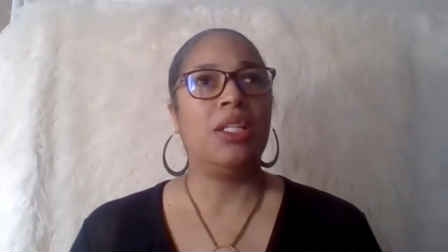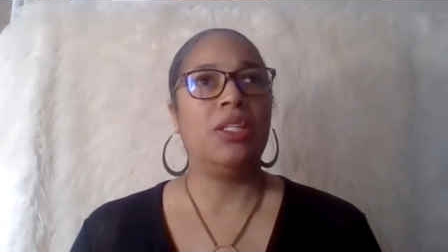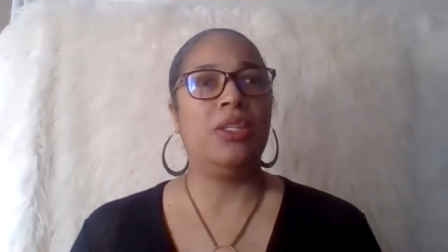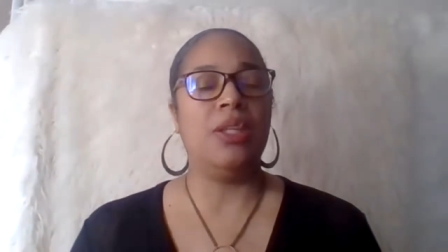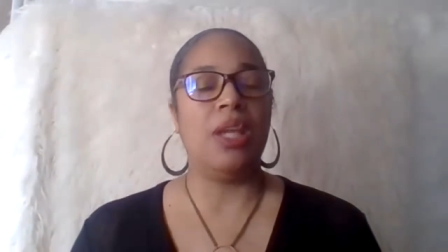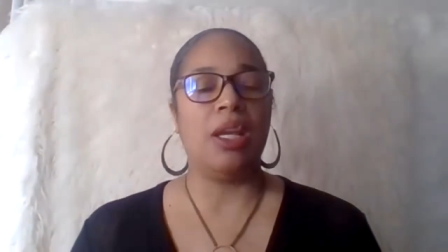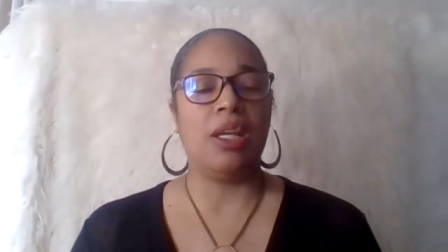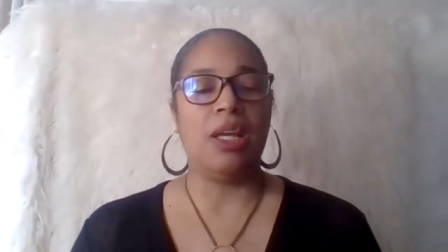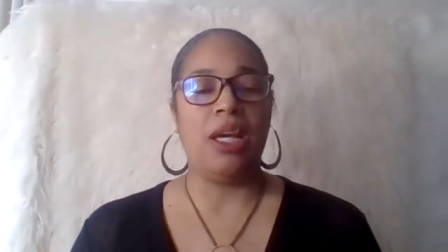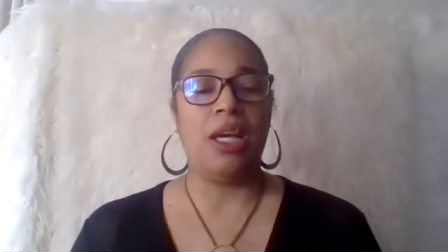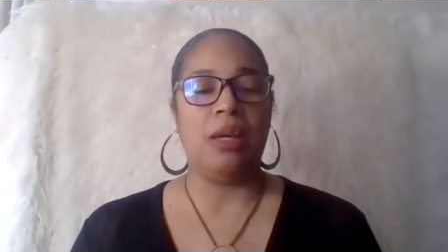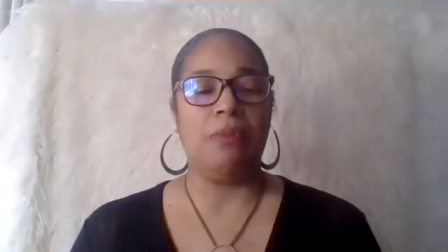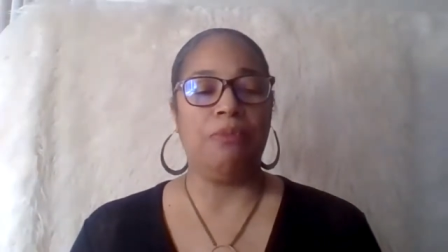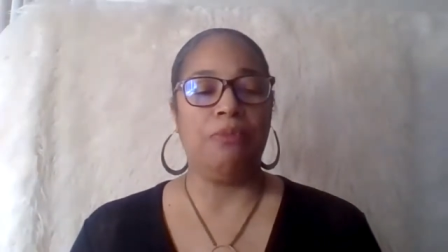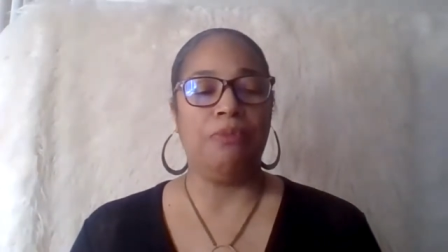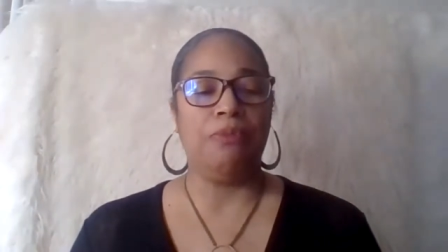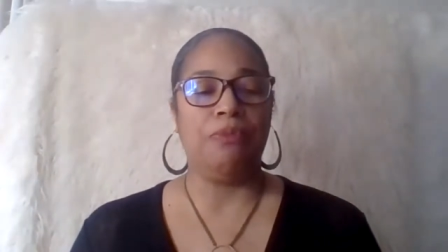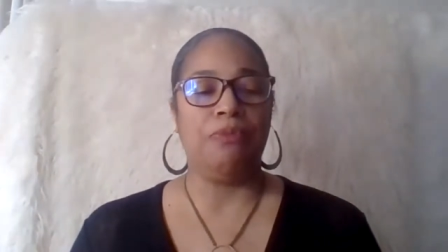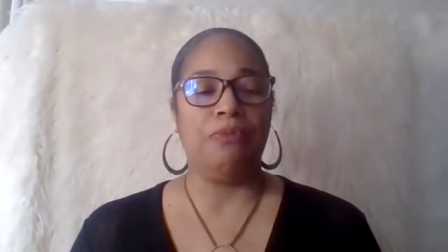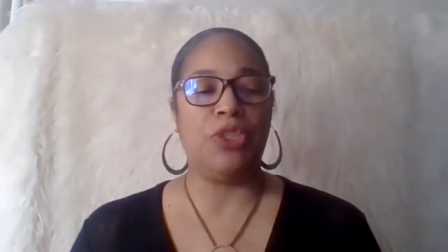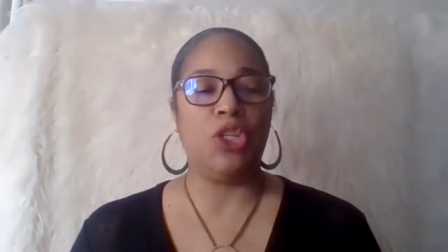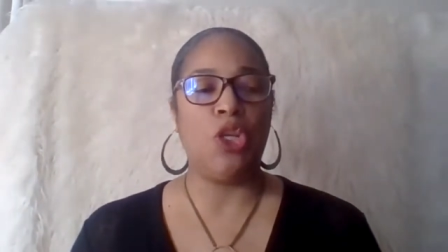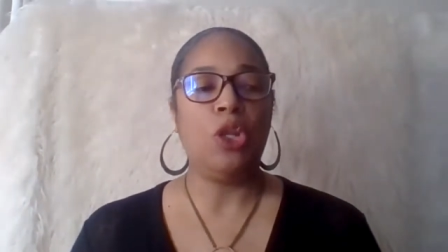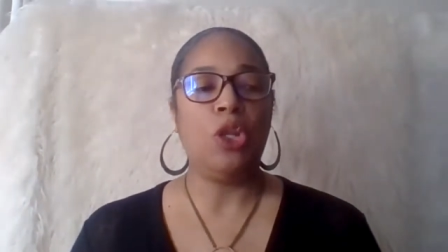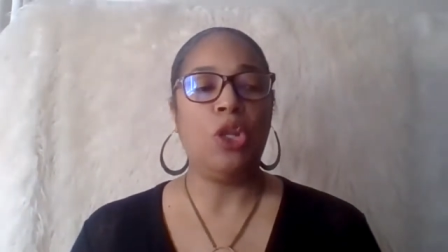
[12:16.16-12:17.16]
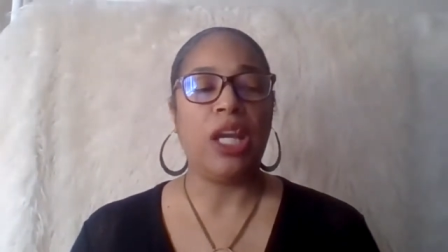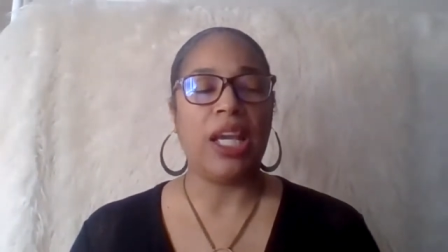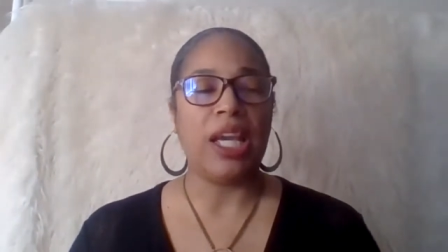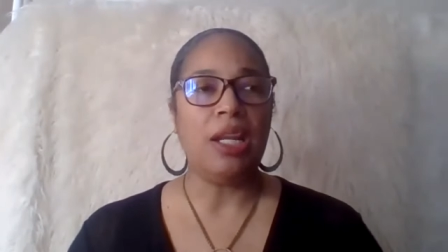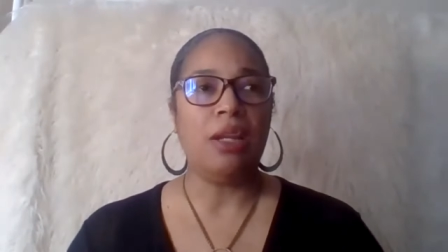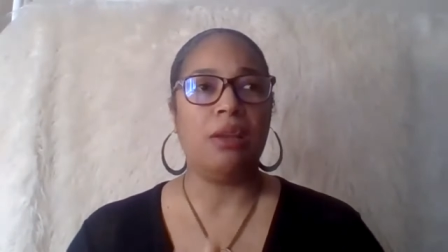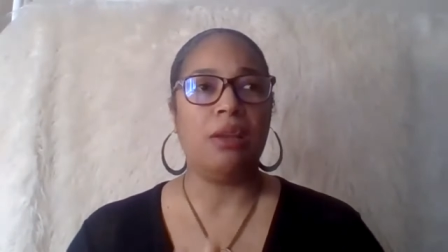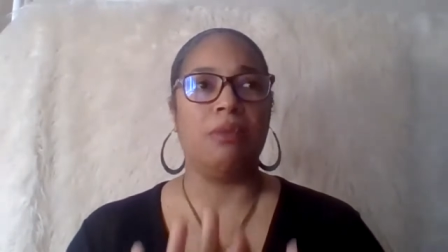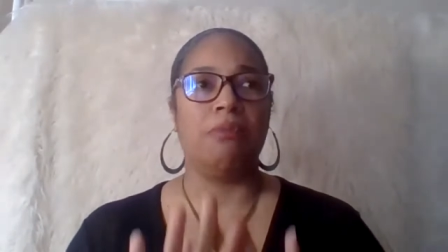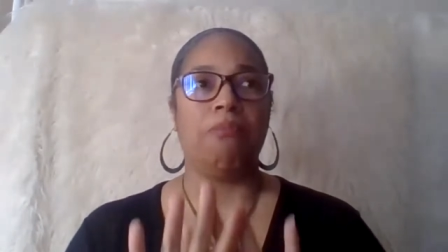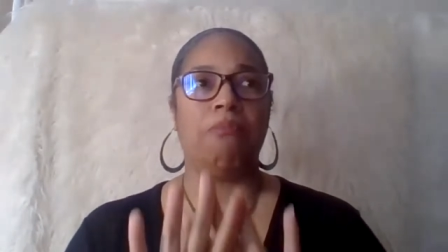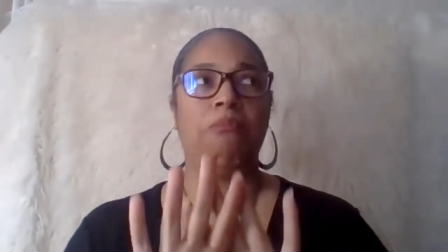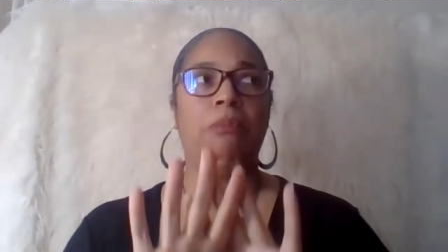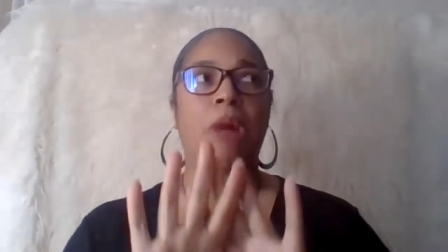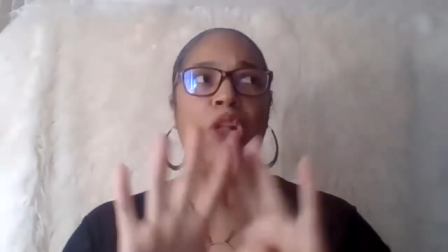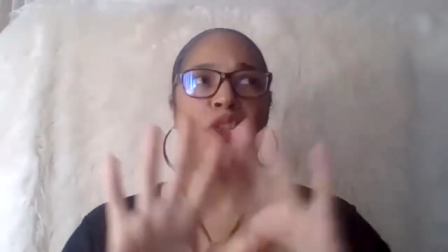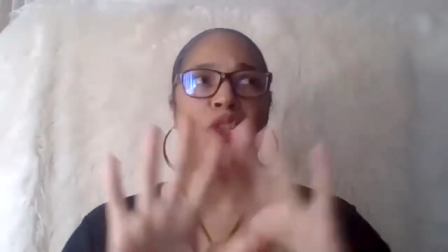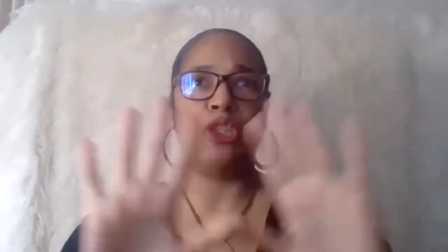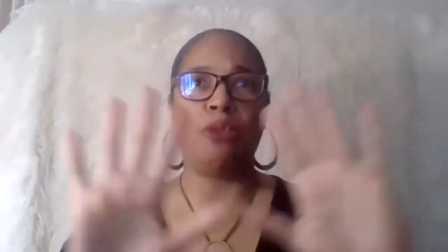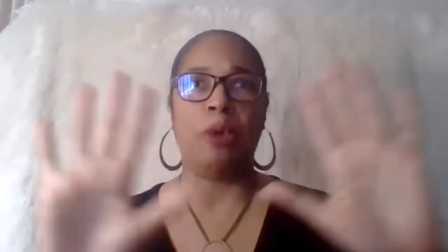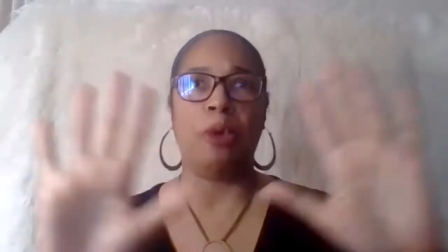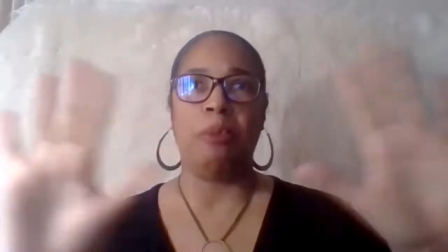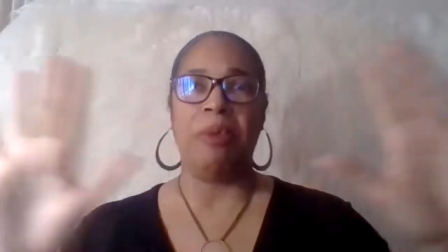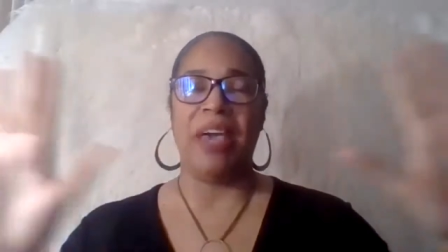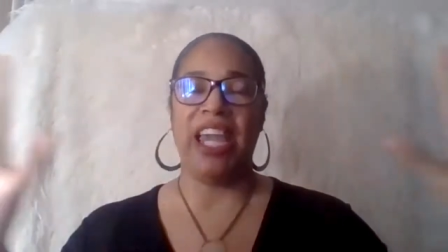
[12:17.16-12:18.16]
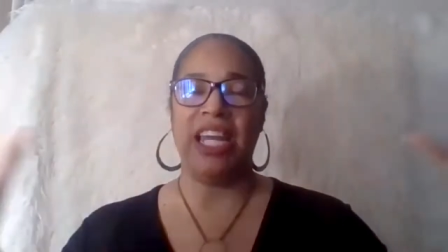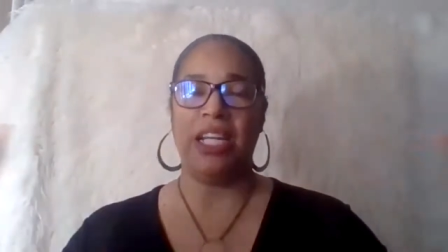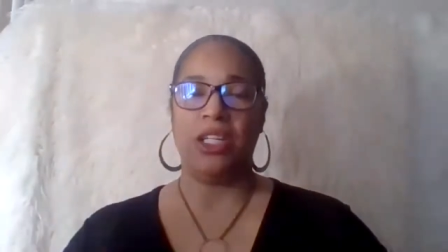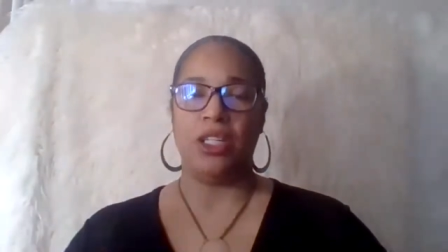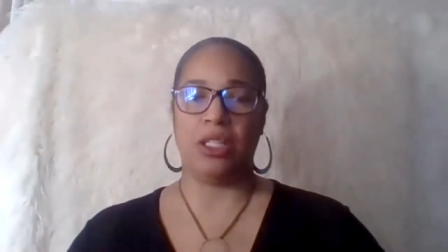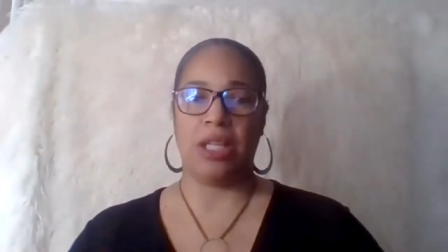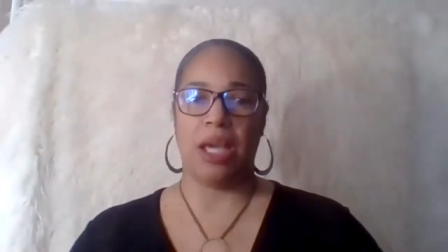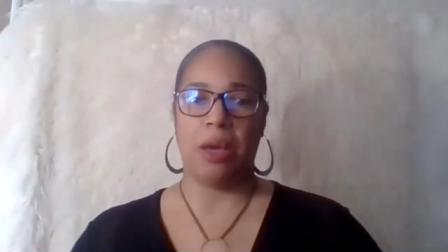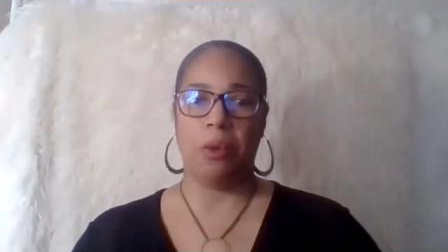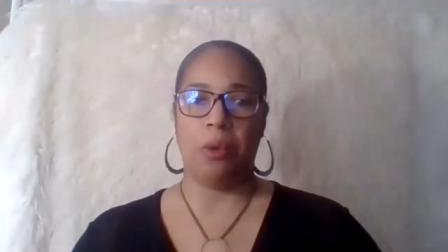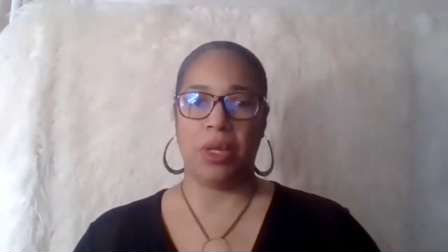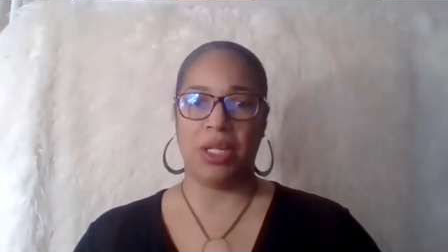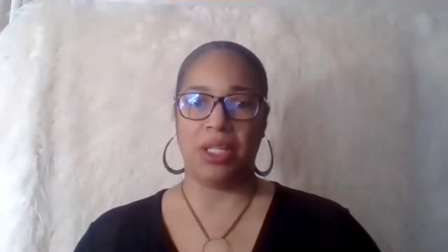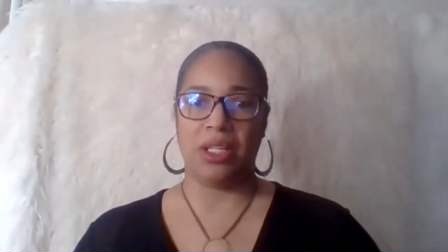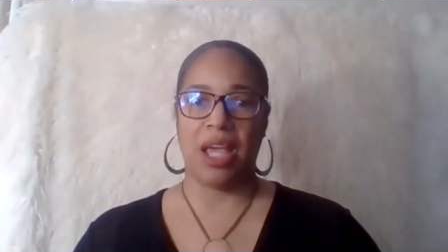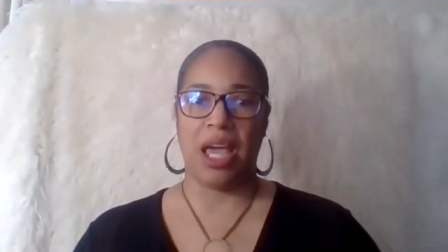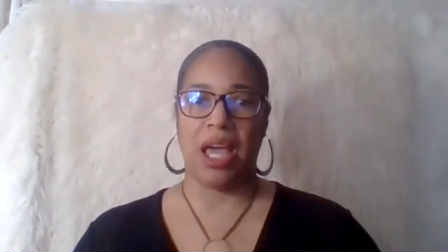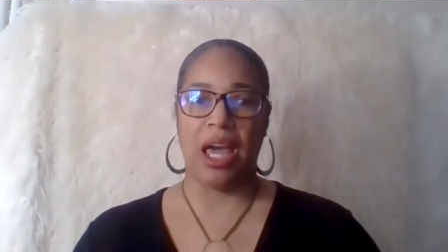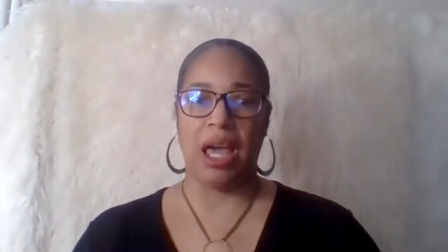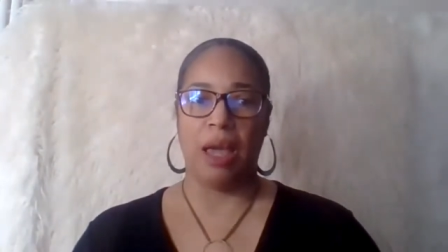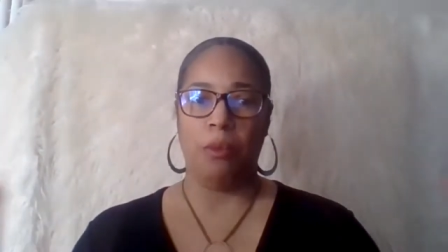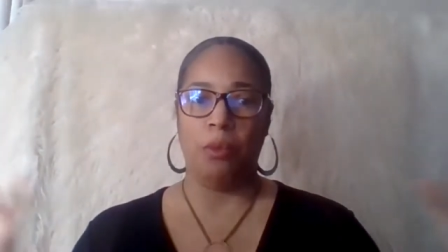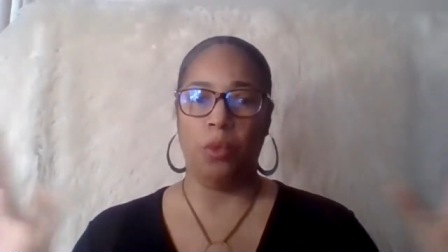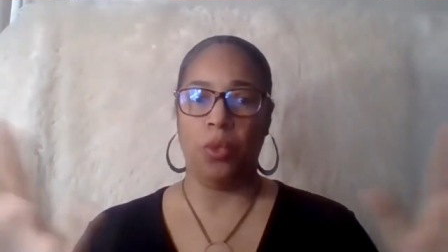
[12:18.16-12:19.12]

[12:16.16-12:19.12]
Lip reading: to look at multiple pages at one time.